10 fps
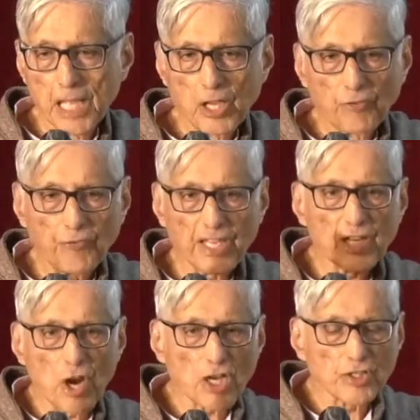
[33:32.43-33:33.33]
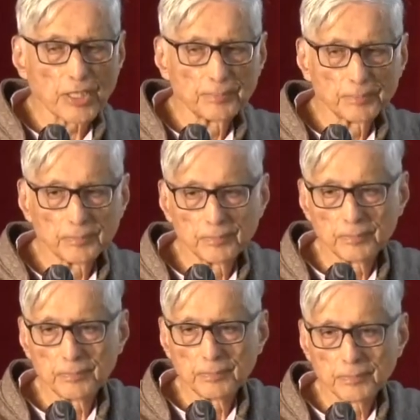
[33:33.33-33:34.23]
fear not
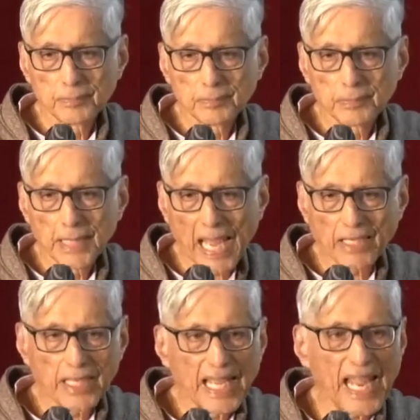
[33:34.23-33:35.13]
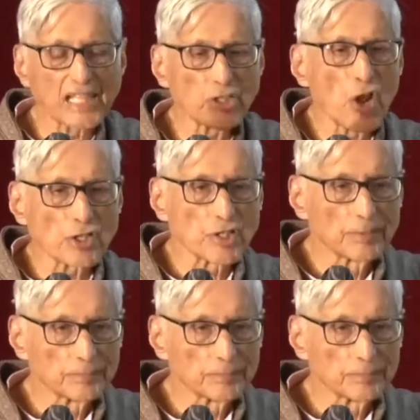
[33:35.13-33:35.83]
and hate not.